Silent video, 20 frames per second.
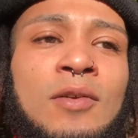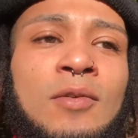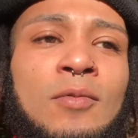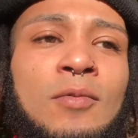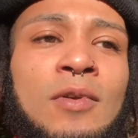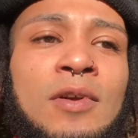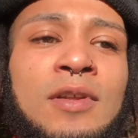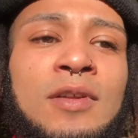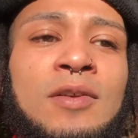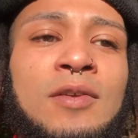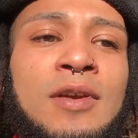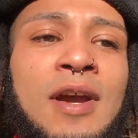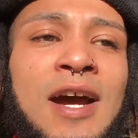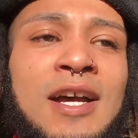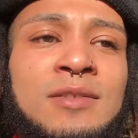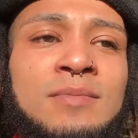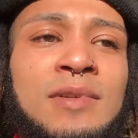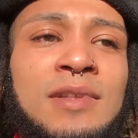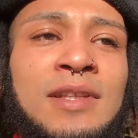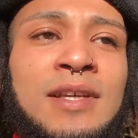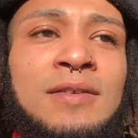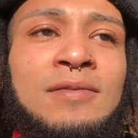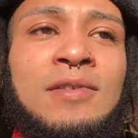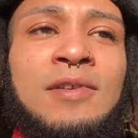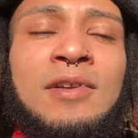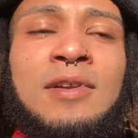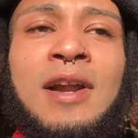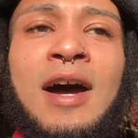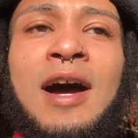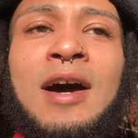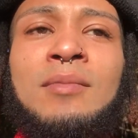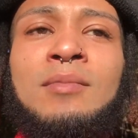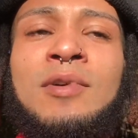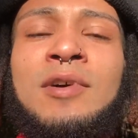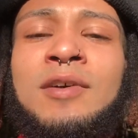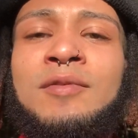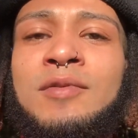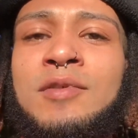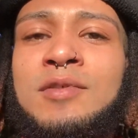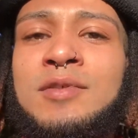whether you guys believe it or not.
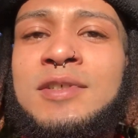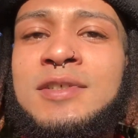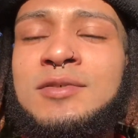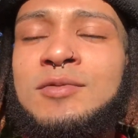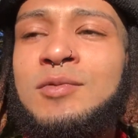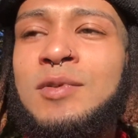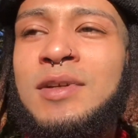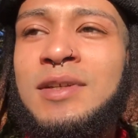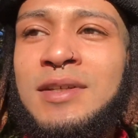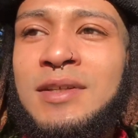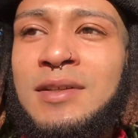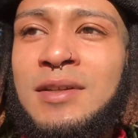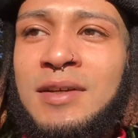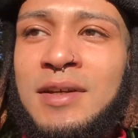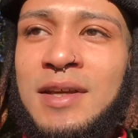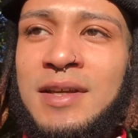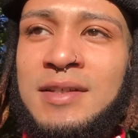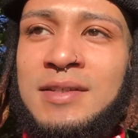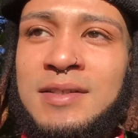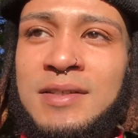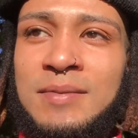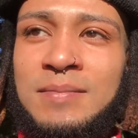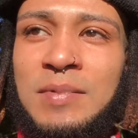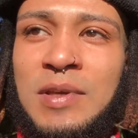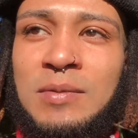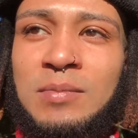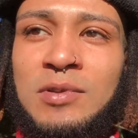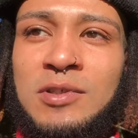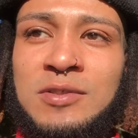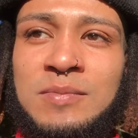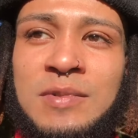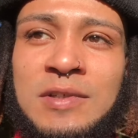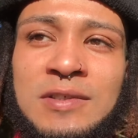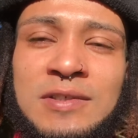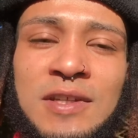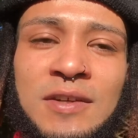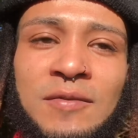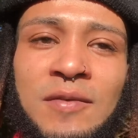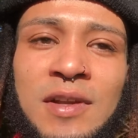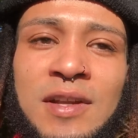But if you just really look into people's
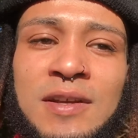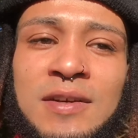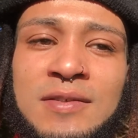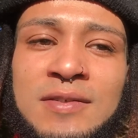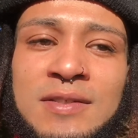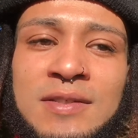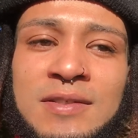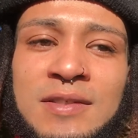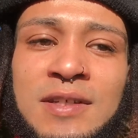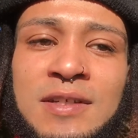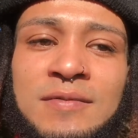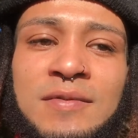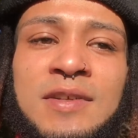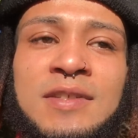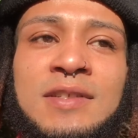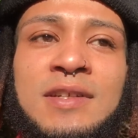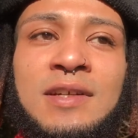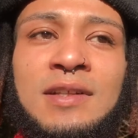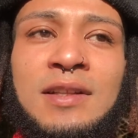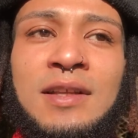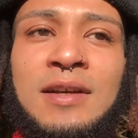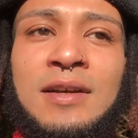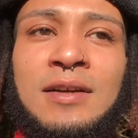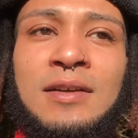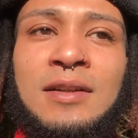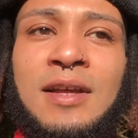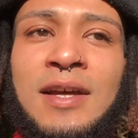music videos and stuff, it's clear.